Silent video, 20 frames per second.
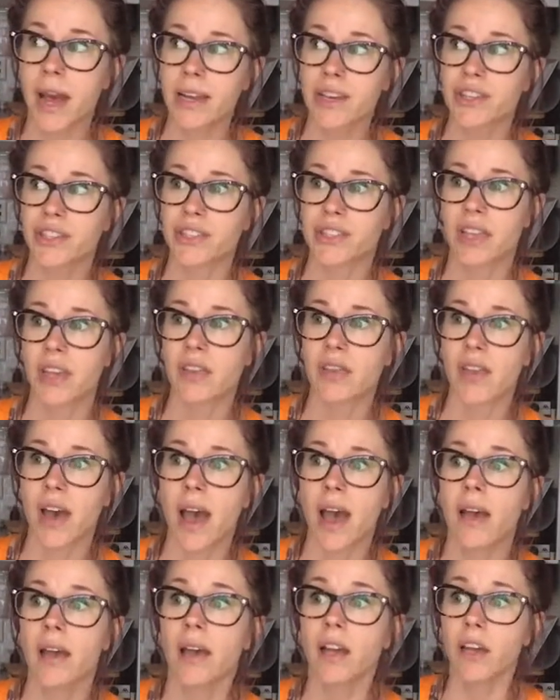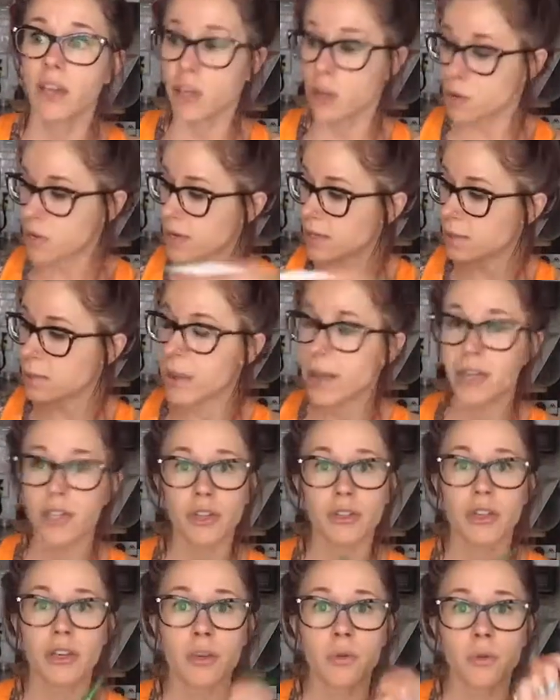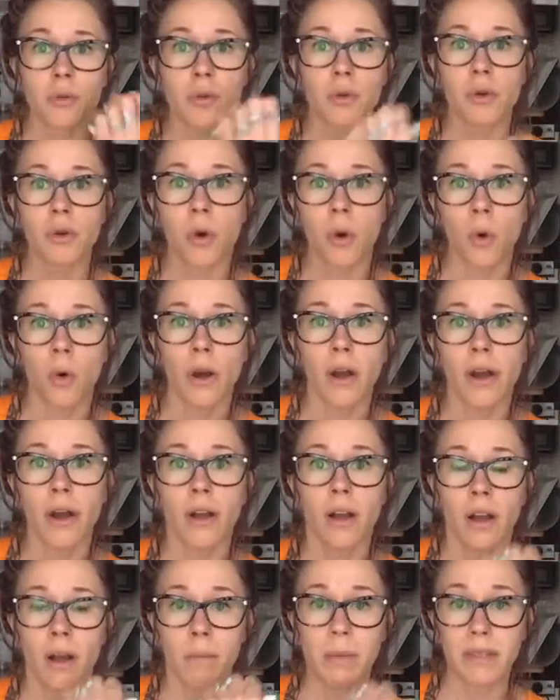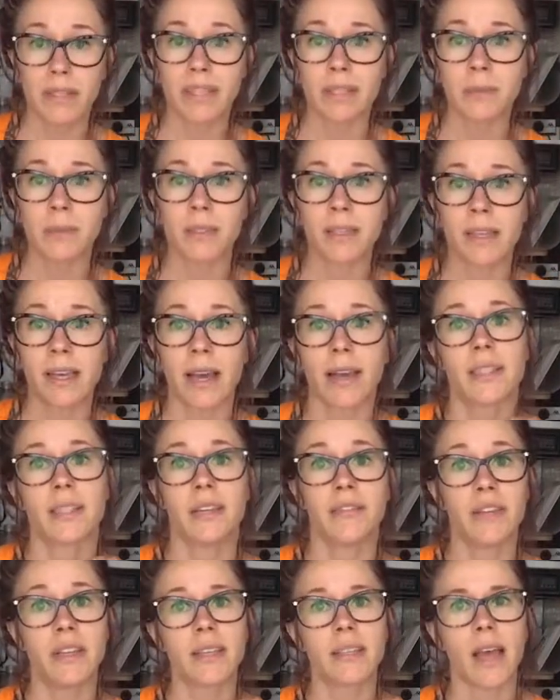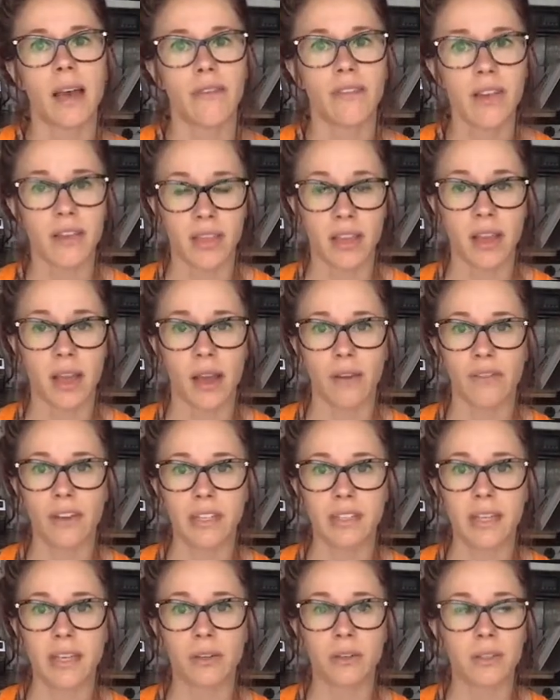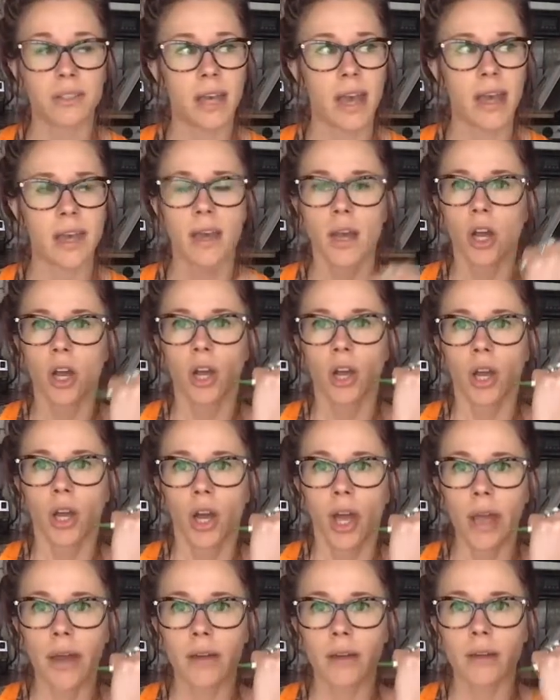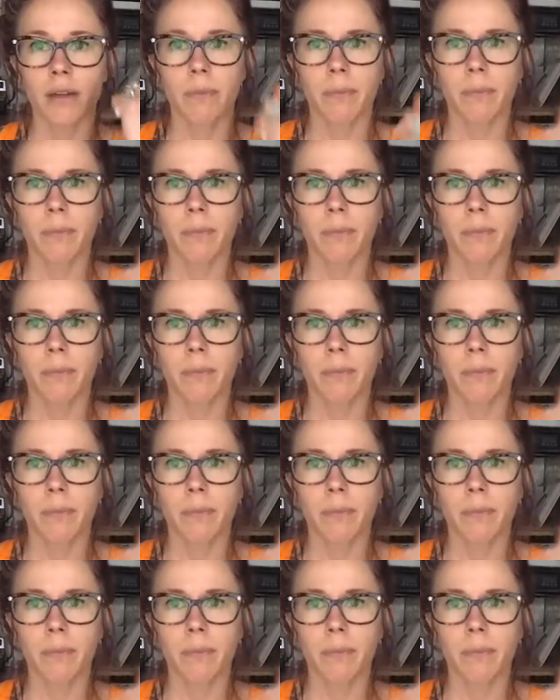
I just think that you need to make sure that you do the core business building activities every single day. And,